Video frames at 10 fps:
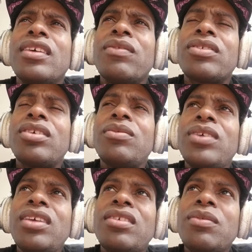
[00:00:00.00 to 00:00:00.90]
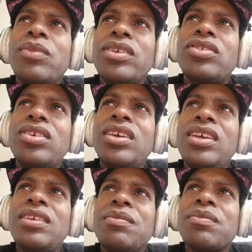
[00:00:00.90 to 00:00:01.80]
for some reason, when
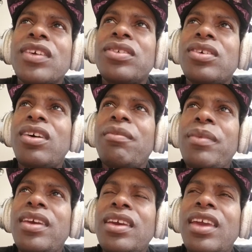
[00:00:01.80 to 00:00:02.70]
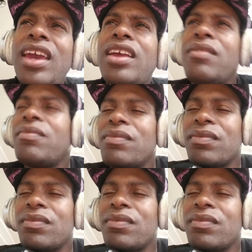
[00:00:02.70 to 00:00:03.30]
she saw me again